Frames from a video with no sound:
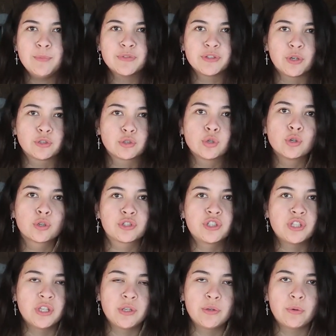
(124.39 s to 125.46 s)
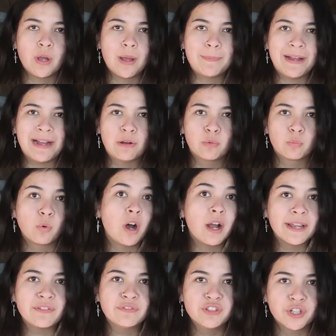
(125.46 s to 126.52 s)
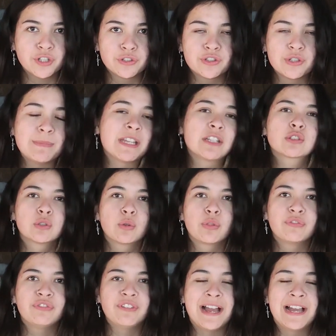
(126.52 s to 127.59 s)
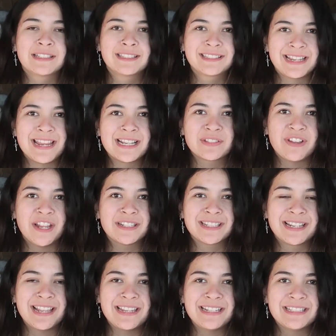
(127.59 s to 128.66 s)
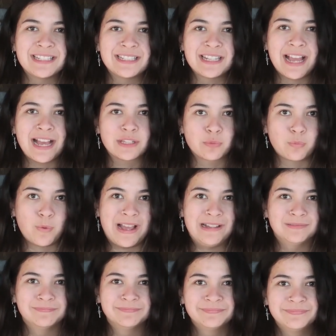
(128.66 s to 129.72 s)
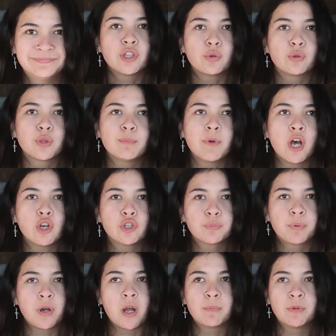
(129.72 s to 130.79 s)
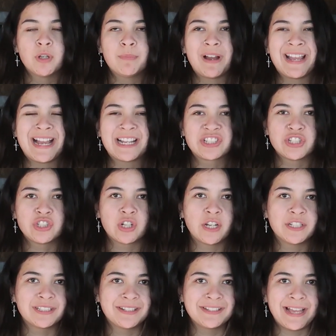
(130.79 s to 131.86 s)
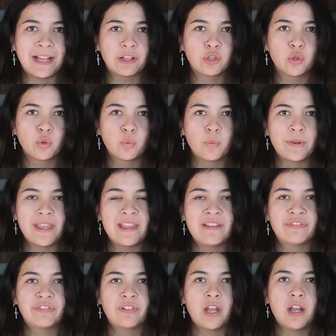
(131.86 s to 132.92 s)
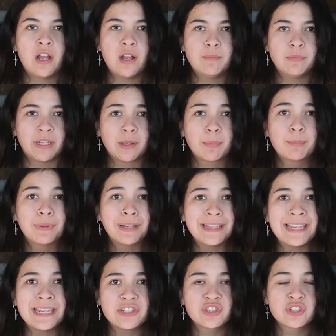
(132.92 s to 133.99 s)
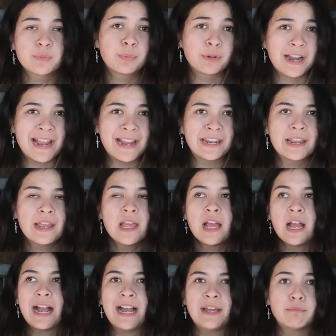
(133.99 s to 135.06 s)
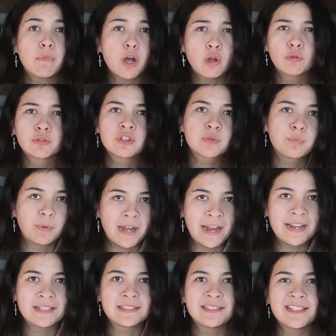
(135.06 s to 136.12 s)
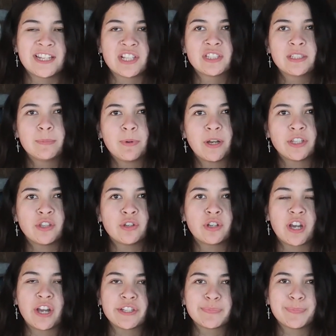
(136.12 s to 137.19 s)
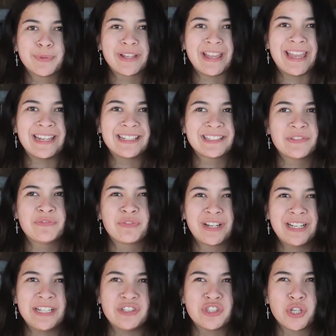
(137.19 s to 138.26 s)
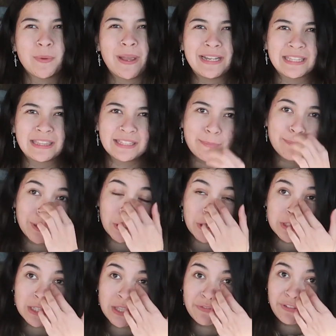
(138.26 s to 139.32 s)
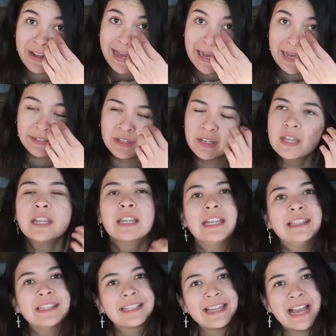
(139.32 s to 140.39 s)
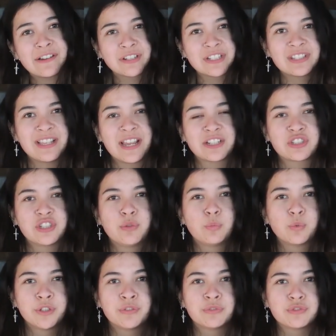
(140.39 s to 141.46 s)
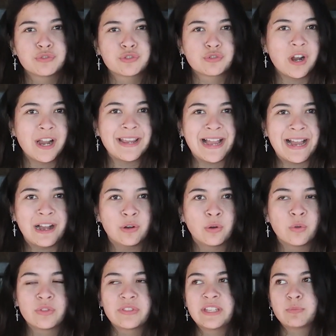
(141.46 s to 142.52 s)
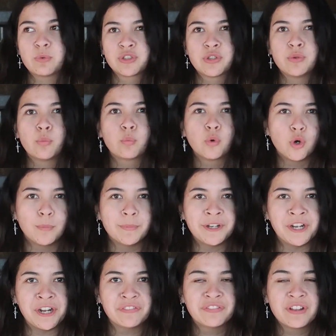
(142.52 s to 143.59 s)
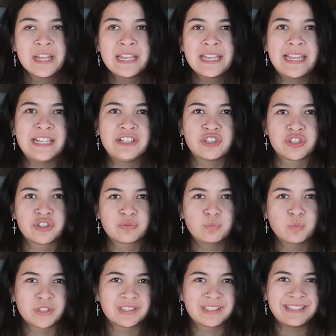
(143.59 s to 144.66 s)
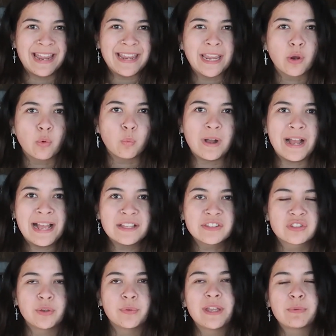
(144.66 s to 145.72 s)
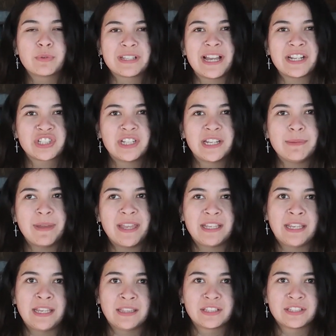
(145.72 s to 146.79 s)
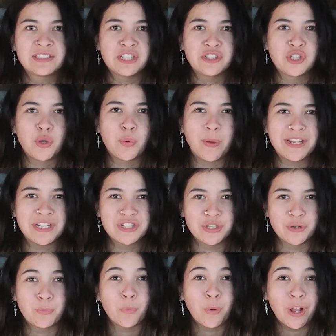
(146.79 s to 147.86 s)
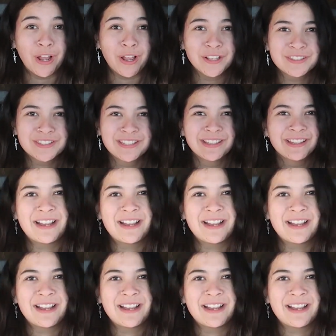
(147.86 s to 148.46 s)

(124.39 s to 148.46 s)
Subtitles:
So I'll talk to you about what I have done to make sure the fan stays ventilated as well. So the mould problem I actually tried to tackle with like bleach spray and mould spray as suggested by you guys, but it didn't really do anything because the van in the garage section wouldn't dry out. It wasn't warm enough. It just was staying wet, so it was actually making the situation worse.